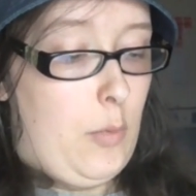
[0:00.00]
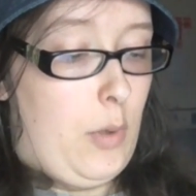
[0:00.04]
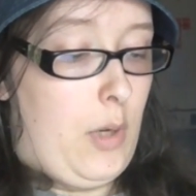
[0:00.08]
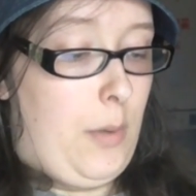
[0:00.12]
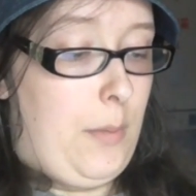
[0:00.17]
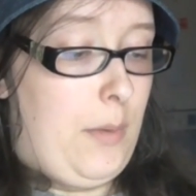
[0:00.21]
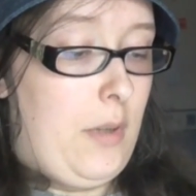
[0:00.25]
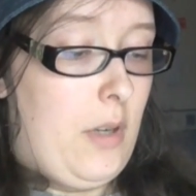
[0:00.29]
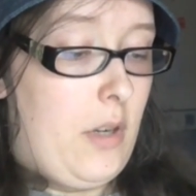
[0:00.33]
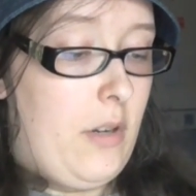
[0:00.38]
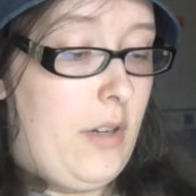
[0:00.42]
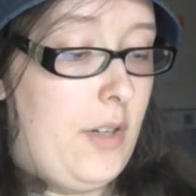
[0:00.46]

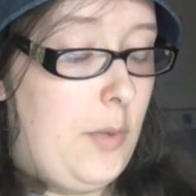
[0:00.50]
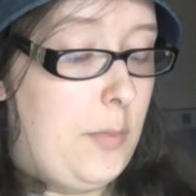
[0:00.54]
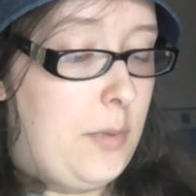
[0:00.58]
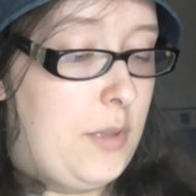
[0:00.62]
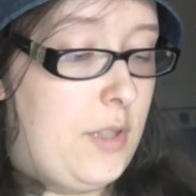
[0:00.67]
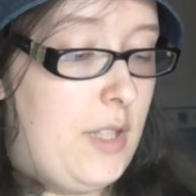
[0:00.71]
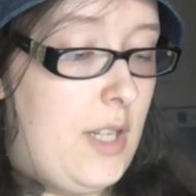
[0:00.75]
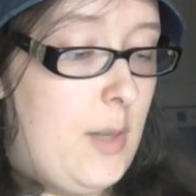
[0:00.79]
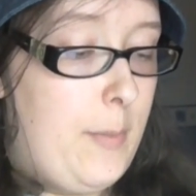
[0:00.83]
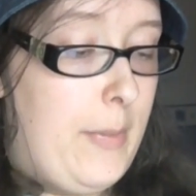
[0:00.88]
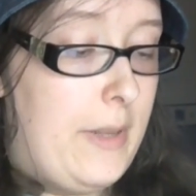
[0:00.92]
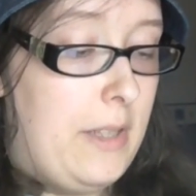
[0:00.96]
But I'm not going up
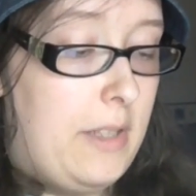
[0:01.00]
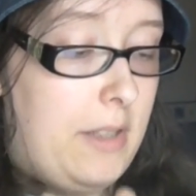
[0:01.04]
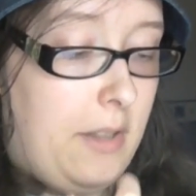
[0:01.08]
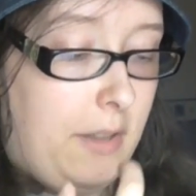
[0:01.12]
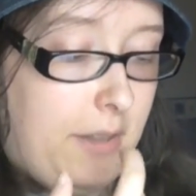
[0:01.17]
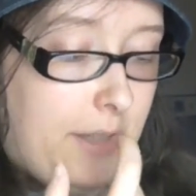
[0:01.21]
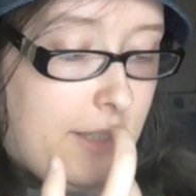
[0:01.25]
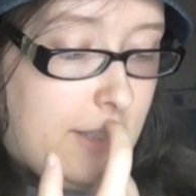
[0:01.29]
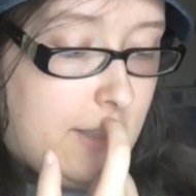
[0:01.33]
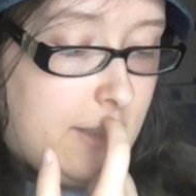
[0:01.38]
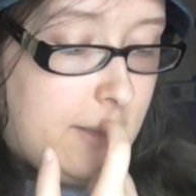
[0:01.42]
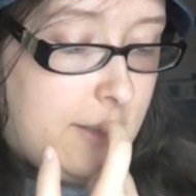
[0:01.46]
steep
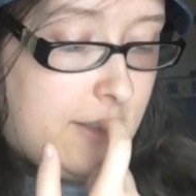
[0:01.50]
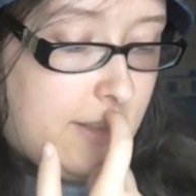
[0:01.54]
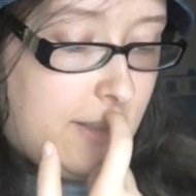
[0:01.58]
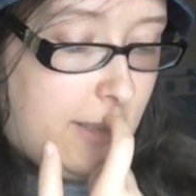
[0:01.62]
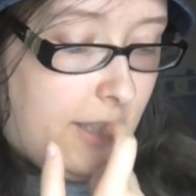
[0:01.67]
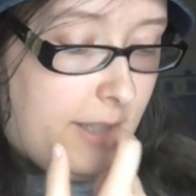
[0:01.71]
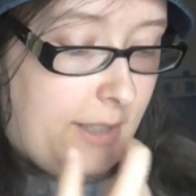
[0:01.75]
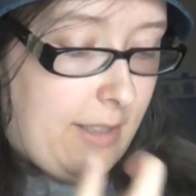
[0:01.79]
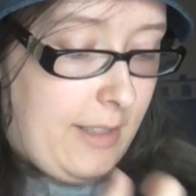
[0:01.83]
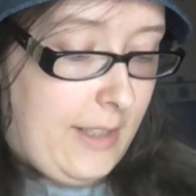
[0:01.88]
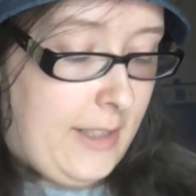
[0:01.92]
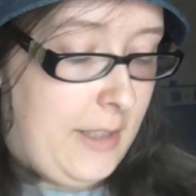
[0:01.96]
hill, that is
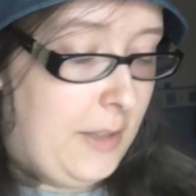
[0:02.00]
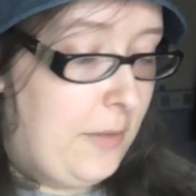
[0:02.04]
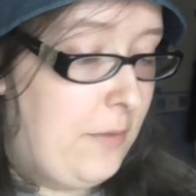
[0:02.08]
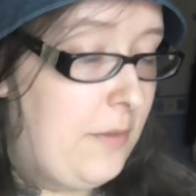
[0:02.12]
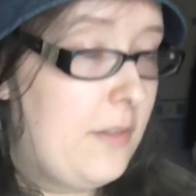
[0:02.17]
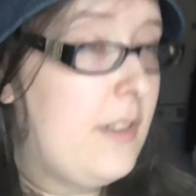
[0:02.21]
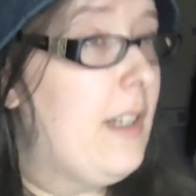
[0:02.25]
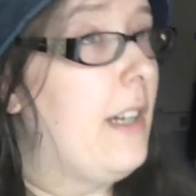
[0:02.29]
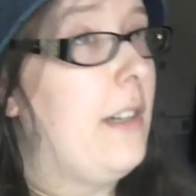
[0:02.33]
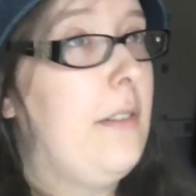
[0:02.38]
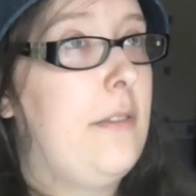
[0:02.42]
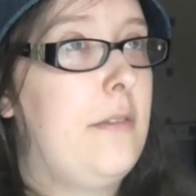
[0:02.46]
like hill
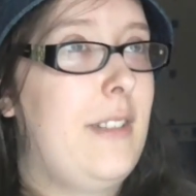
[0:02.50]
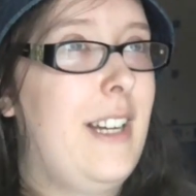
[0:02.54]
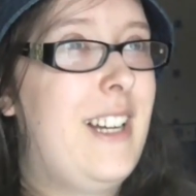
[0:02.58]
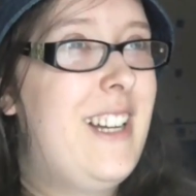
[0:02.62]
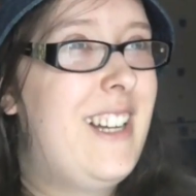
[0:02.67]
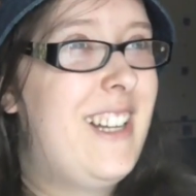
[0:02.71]
of death.